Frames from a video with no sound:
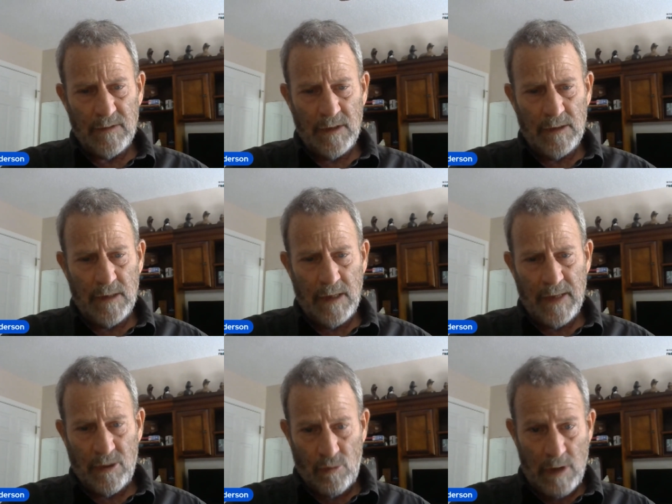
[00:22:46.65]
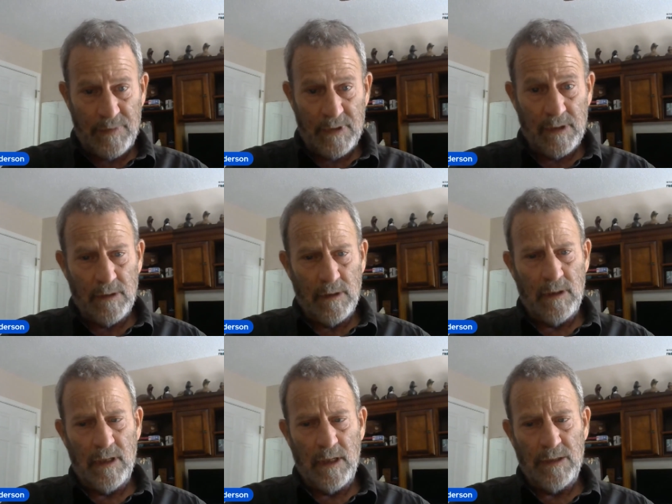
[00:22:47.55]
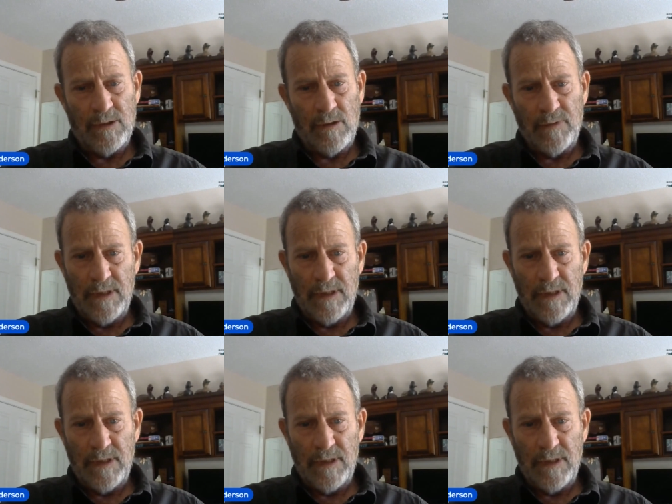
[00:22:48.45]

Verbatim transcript: and and they corrupted it and they turned it